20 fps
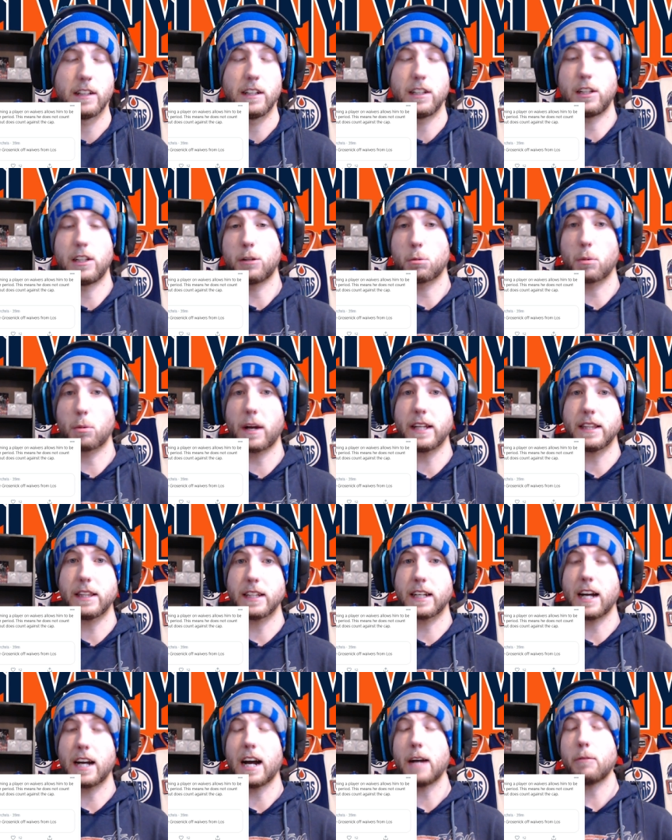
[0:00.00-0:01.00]
Do you rate the
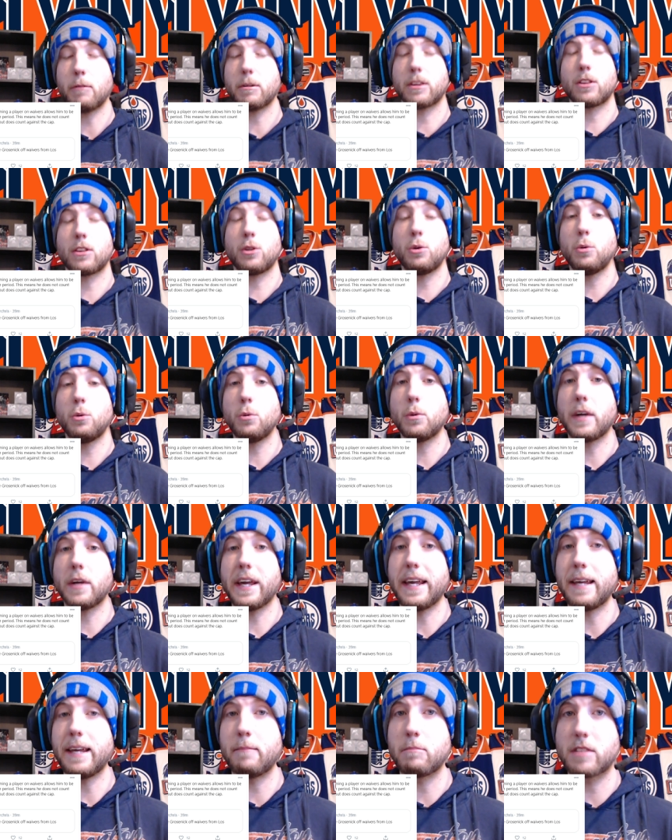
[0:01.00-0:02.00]
guy with two
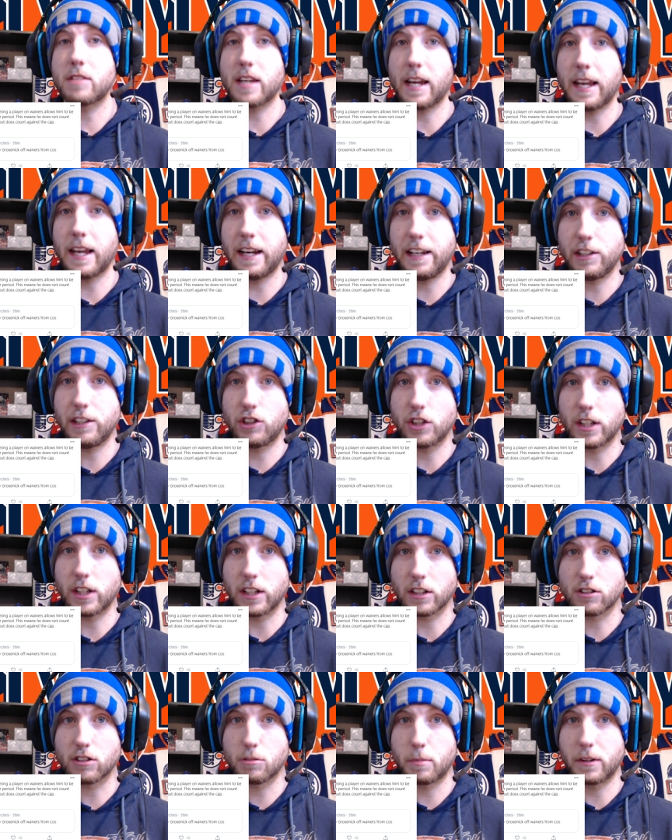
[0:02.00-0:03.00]
games NHL
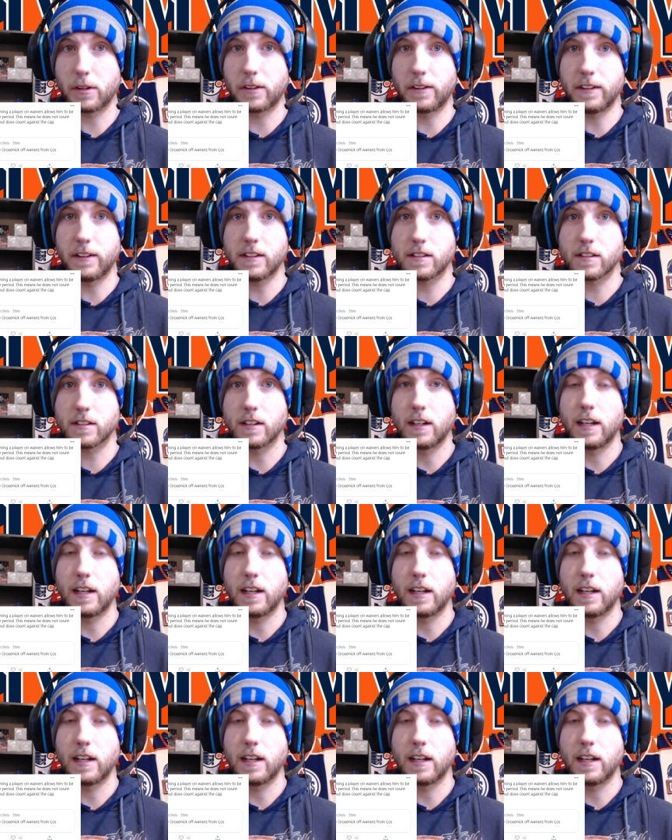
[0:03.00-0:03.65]
experience?